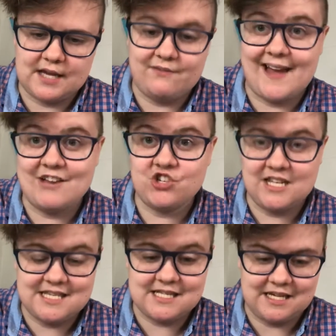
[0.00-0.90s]
like
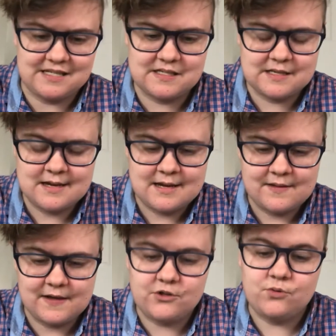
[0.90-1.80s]
fashionistas,
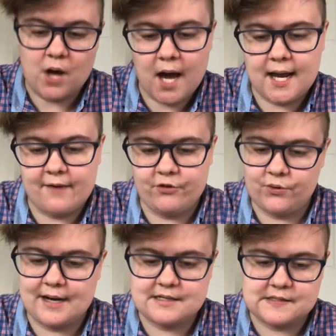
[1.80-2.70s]
they do not have the
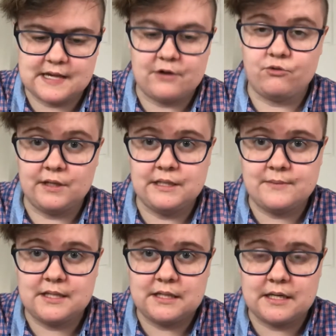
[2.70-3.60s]
right to say really
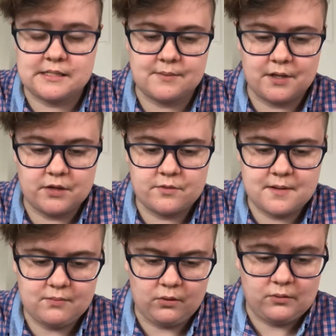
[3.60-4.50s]
mean things about other
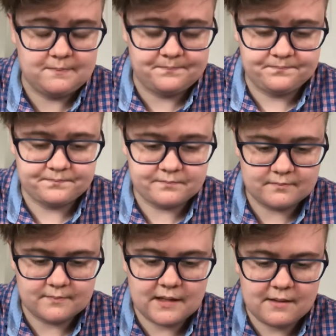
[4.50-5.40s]
people.
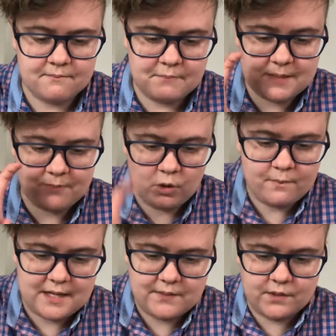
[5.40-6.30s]
People
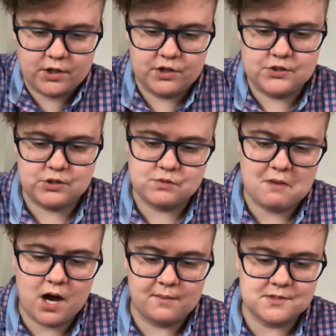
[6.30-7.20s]
being the girls whose
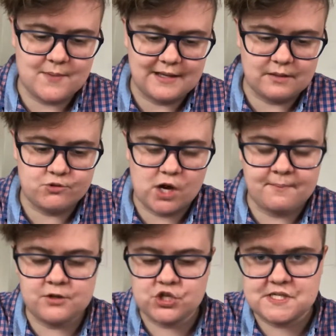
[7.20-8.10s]
moms make them shop
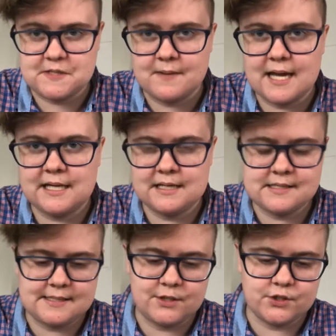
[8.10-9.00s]
at J.C. Penney,
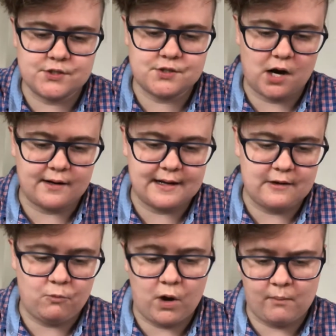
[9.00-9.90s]
Sears, Target,
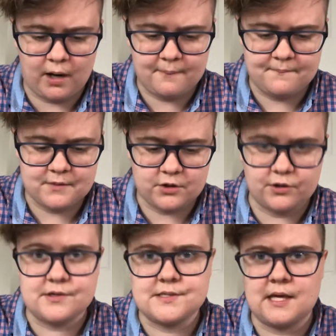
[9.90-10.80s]
and Walmart.
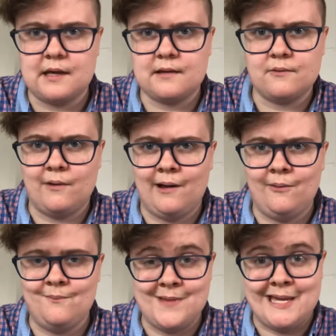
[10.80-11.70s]
Girls like,
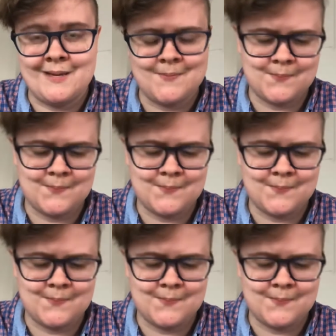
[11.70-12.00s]
well, me.